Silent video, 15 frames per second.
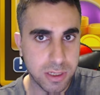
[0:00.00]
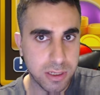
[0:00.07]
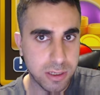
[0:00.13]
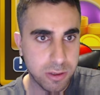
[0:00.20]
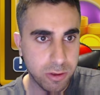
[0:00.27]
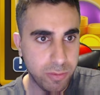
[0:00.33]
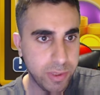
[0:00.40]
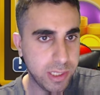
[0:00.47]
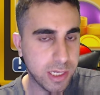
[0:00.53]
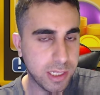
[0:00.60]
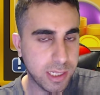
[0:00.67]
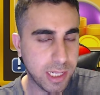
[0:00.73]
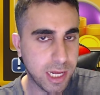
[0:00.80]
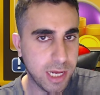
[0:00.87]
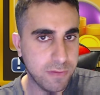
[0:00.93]
will be done
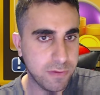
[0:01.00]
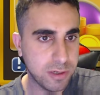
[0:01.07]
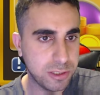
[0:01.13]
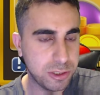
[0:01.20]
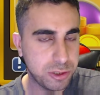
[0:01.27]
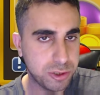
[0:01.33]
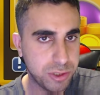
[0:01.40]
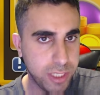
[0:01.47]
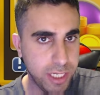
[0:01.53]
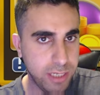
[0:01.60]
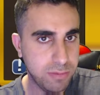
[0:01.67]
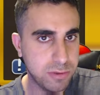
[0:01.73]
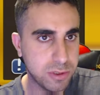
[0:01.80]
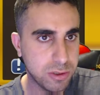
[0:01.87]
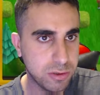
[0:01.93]
live on stream.
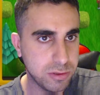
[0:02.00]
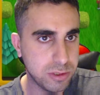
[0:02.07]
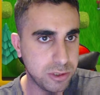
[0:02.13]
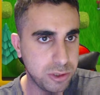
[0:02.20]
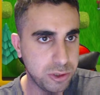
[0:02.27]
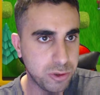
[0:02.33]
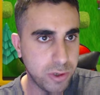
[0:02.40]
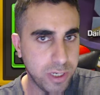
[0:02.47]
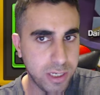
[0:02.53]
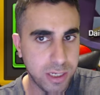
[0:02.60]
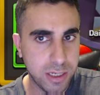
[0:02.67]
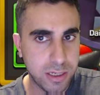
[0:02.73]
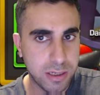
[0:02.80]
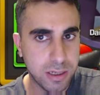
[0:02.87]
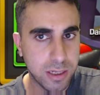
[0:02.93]
So just join
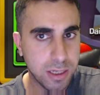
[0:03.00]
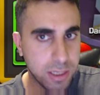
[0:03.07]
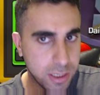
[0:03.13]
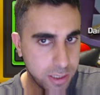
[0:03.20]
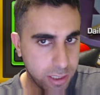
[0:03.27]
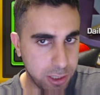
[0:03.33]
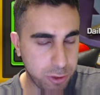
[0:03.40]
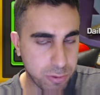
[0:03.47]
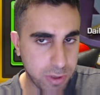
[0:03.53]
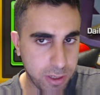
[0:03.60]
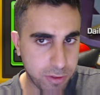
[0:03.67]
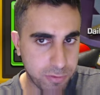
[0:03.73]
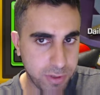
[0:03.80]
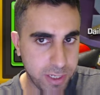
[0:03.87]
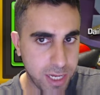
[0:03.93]
in in
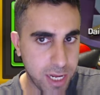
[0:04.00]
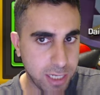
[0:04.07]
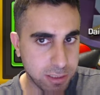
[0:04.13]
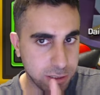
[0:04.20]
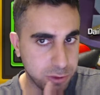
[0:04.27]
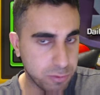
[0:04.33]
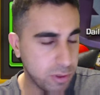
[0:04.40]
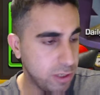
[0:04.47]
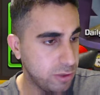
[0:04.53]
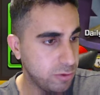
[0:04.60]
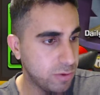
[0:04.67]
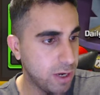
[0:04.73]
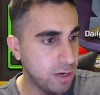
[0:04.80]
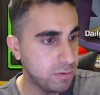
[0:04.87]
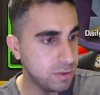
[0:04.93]
twenty-three days and twenty-two
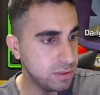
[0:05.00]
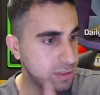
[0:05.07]
hours.